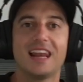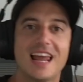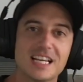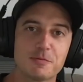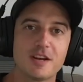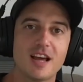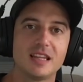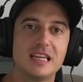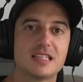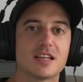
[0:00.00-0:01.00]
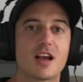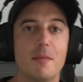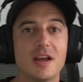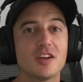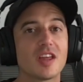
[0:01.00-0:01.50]
last but not least,
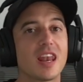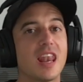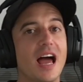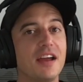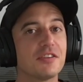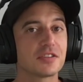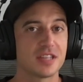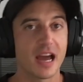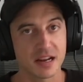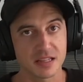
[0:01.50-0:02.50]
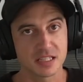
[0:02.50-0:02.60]
coming on the lighter side of the